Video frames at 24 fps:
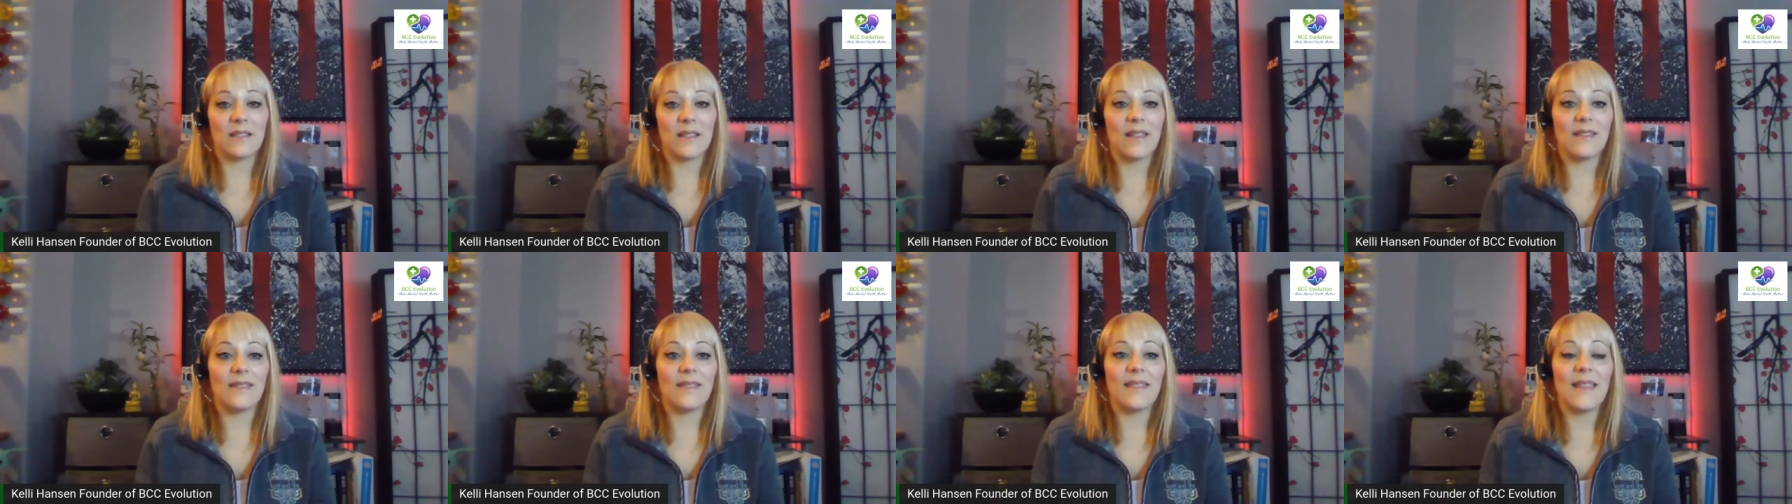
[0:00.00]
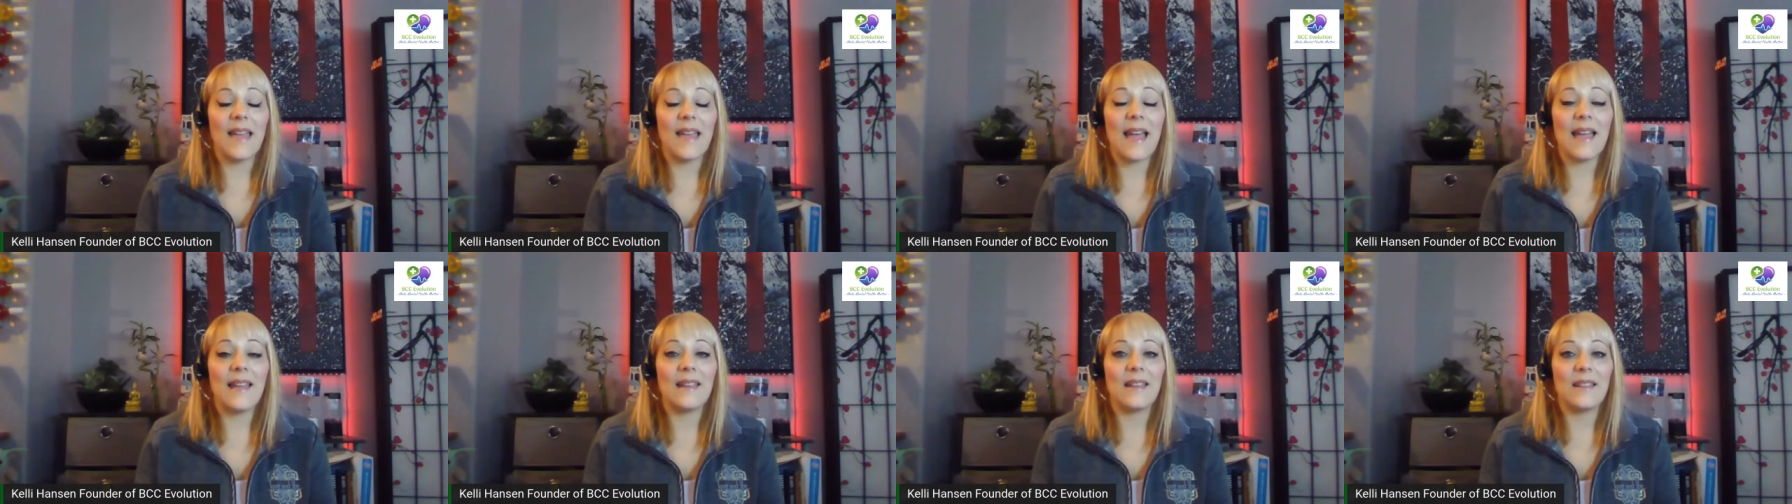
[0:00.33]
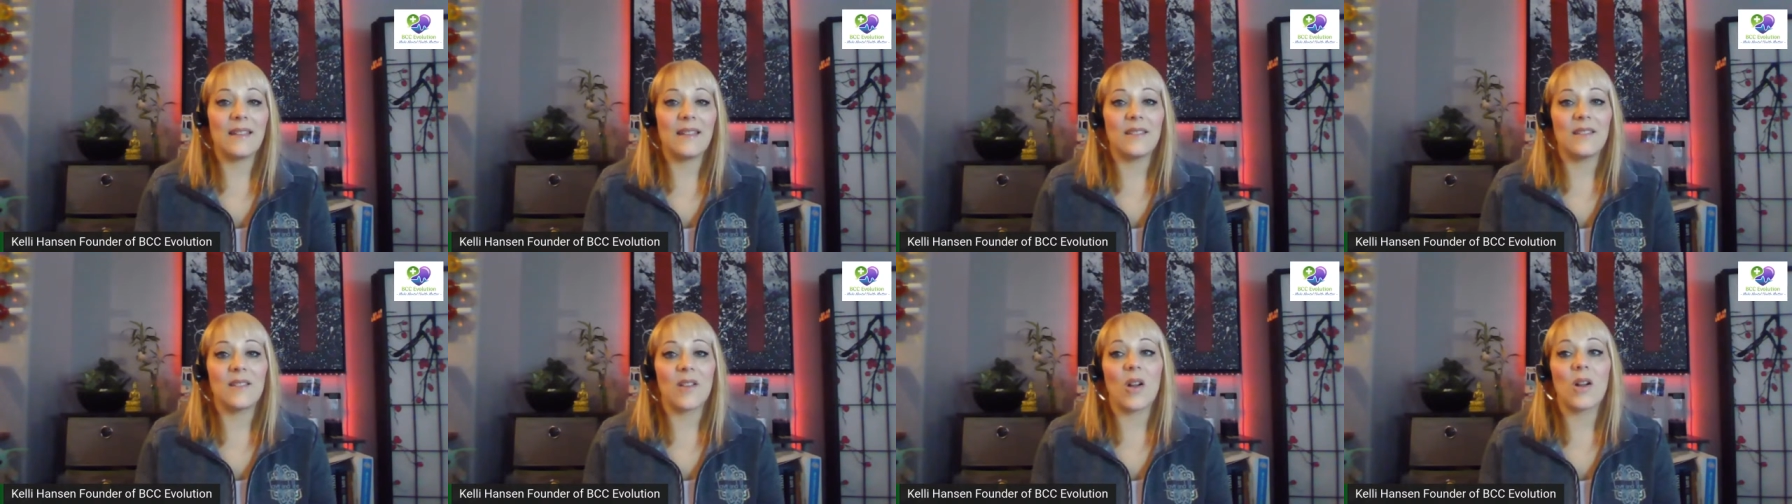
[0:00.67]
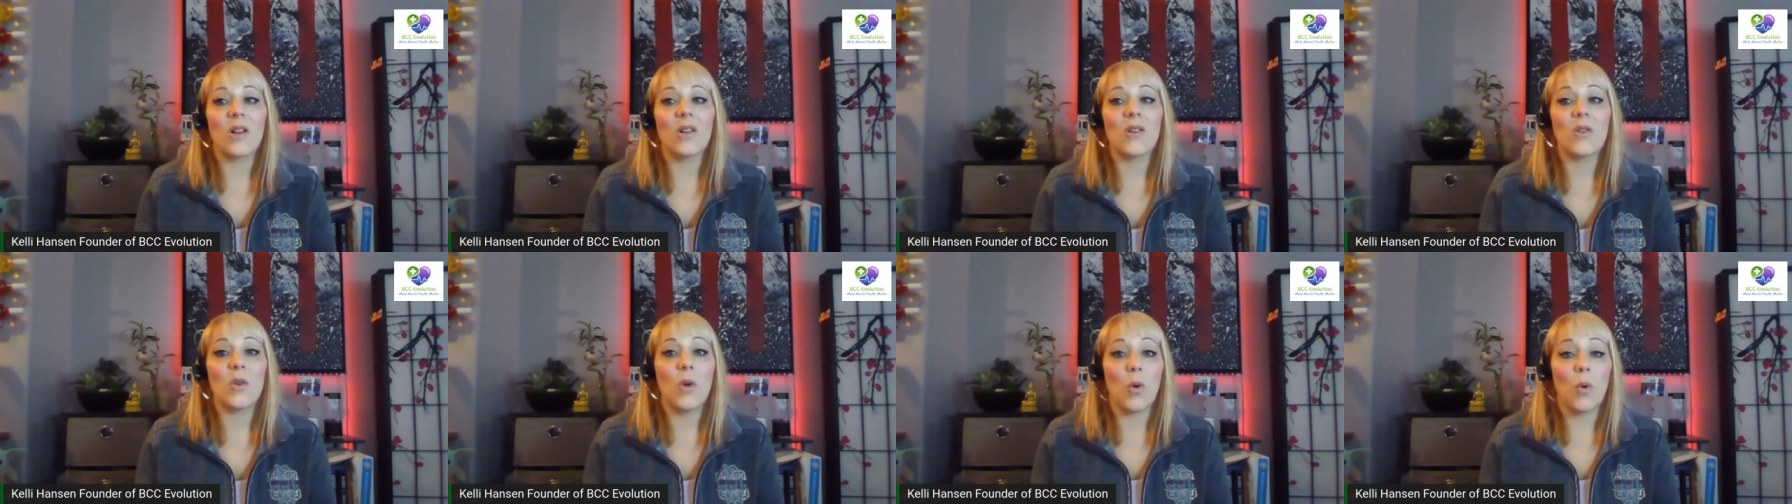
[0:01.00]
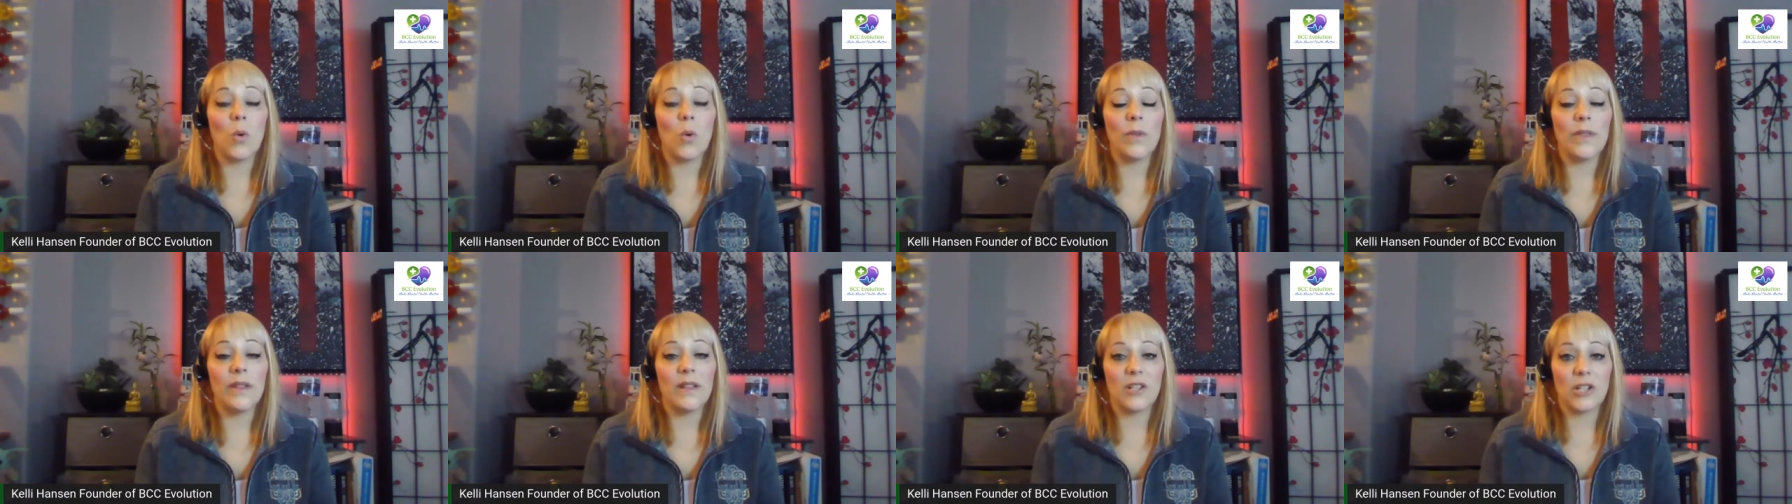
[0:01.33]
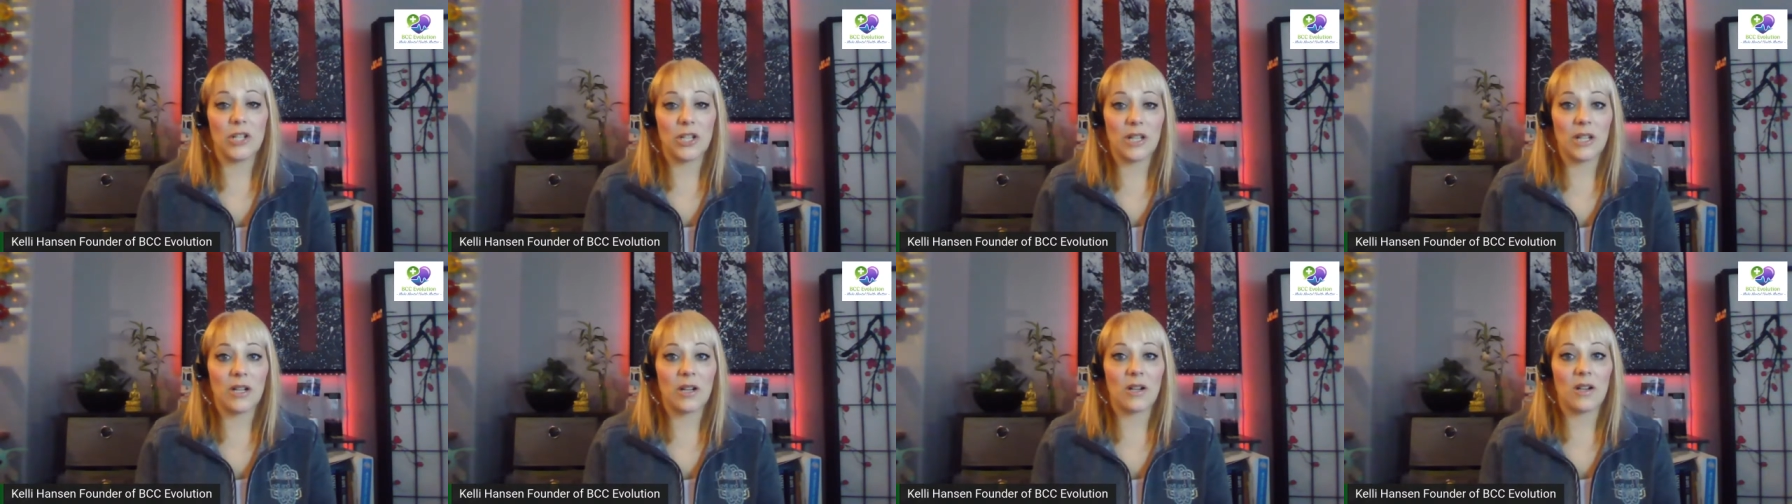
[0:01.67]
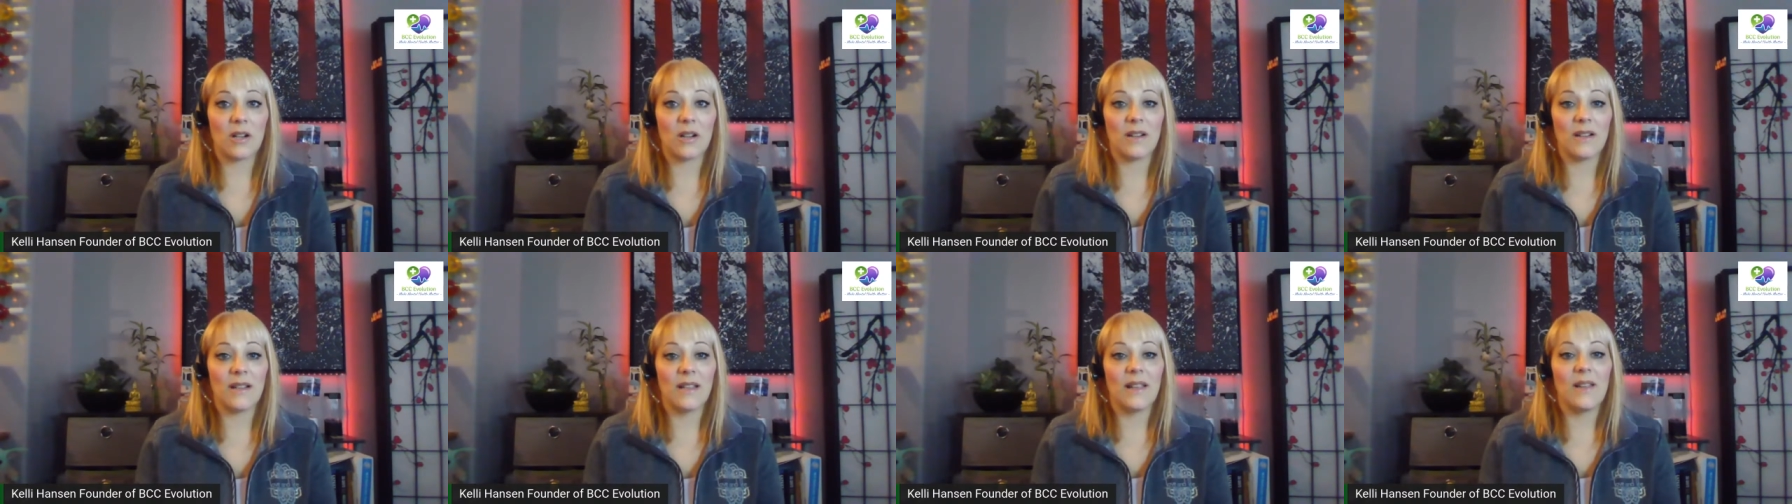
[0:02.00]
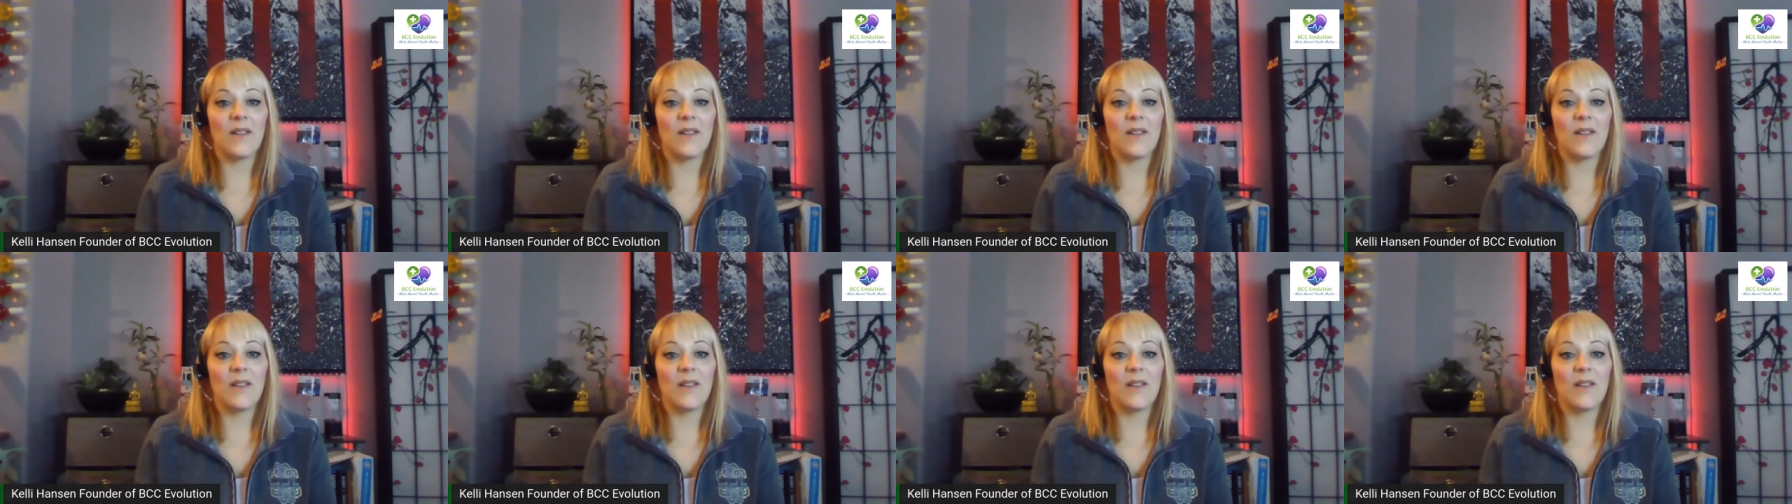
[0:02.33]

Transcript: and that is our goal this year.